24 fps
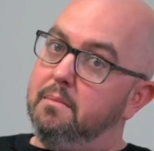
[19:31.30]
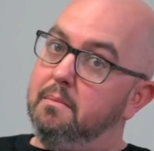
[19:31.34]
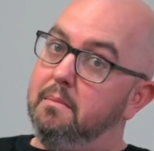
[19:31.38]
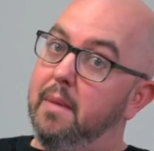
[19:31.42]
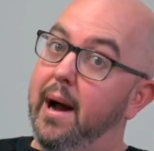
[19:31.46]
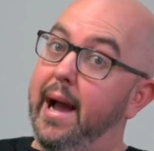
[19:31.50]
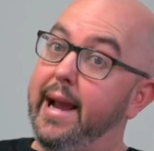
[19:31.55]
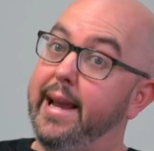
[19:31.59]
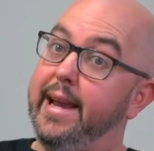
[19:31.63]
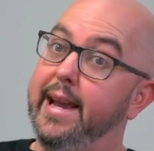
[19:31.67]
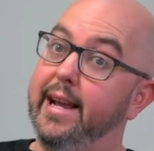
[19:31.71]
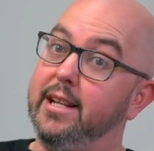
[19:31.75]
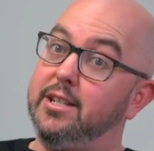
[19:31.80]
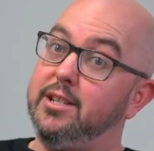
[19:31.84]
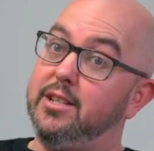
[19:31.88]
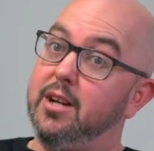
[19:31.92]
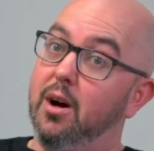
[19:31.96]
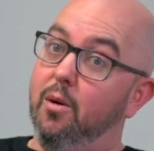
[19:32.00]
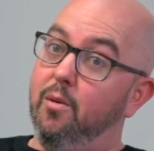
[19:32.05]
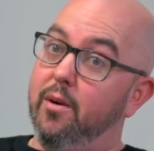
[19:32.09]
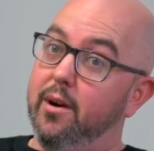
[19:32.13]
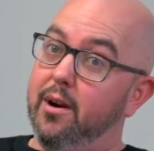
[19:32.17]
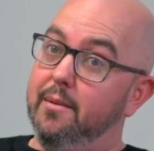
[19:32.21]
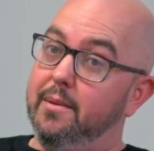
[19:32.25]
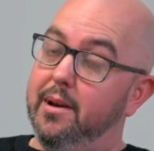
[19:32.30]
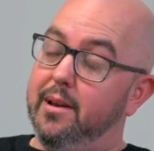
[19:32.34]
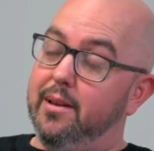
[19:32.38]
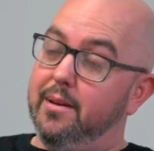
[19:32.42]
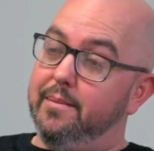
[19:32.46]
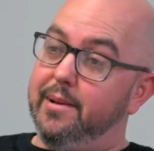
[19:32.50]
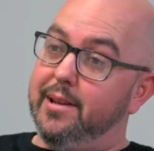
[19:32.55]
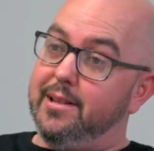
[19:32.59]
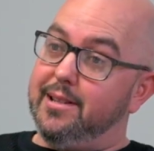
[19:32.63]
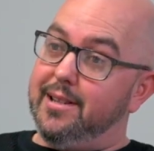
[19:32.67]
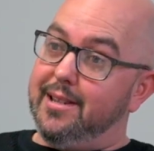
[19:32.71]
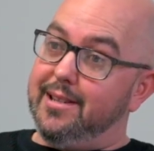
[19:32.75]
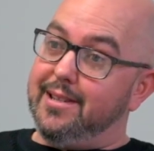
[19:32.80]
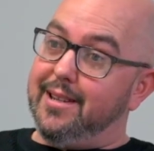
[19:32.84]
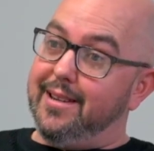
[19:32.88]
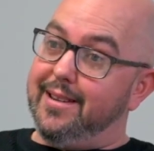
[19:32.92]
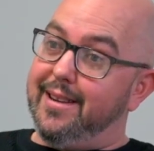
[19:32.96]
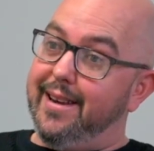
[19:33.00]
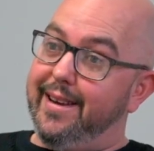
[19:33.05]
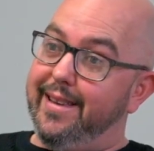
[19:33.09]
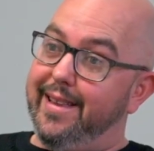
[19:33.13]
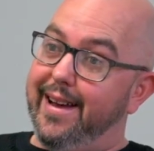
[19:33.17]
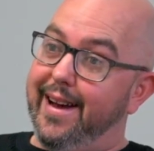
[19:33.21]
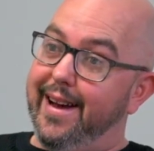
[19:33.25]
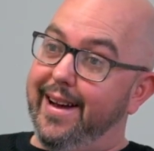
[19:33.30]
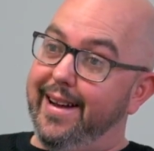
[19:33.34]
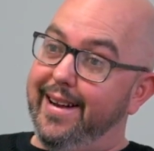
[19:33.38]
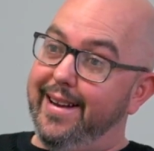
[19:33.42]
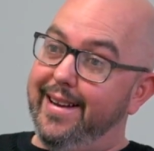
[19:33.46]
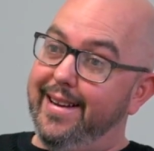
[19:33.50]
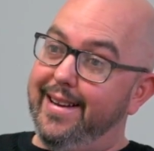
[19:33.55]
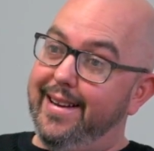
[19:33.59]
my kids don't want to be in the business. I'll tell you that.